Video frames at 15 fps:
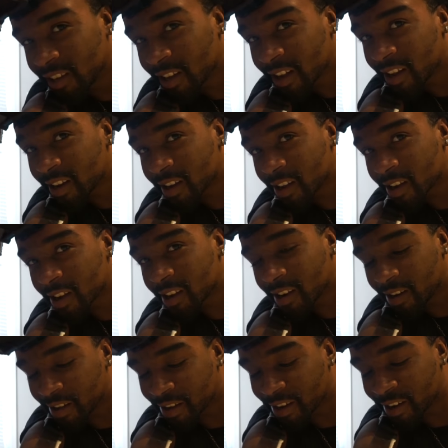Look at the
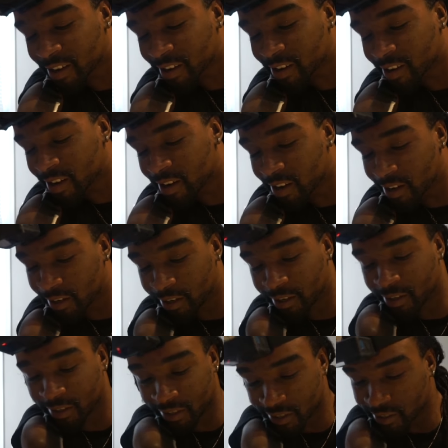
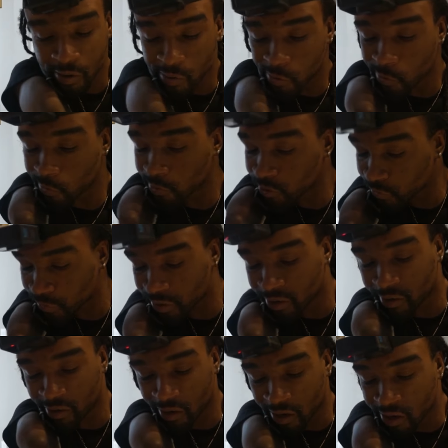colors. Orange, red,
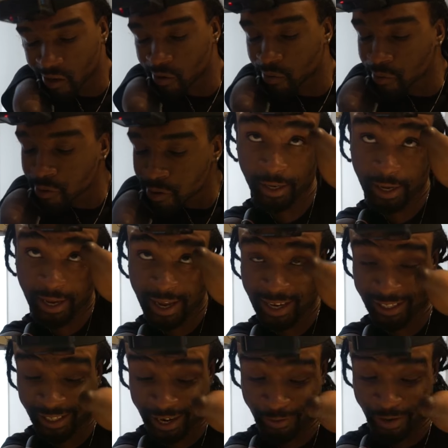and yellow. Can y'all
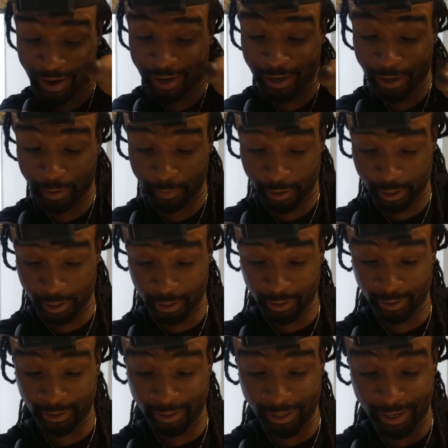see that right? Look at them
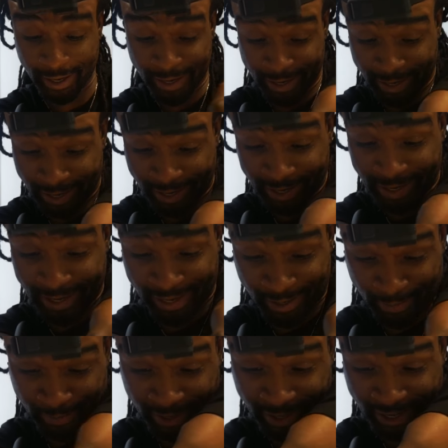colors. Look at
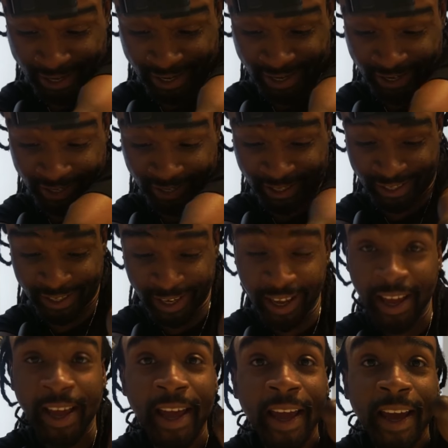them colors.
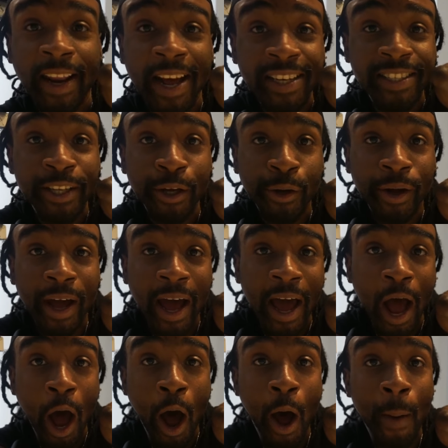And I still
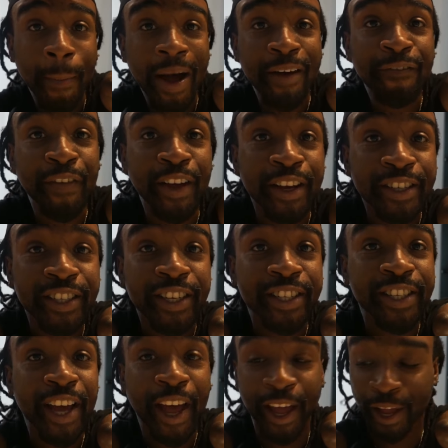got all my fingers
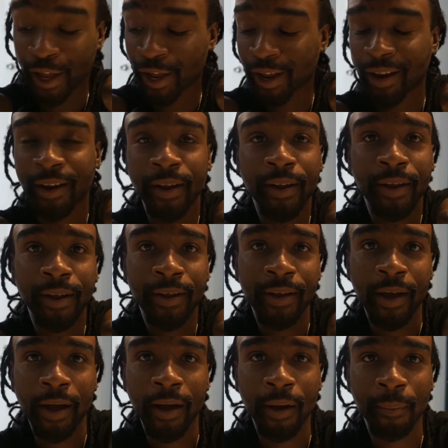intact.
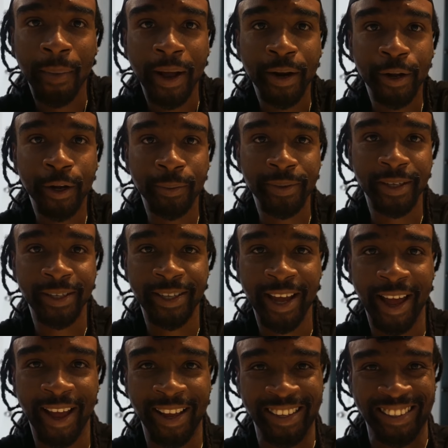My NuBBs
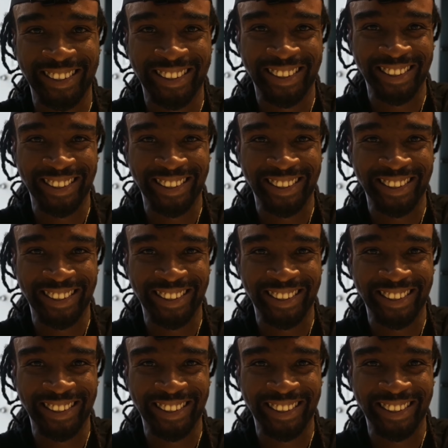intact.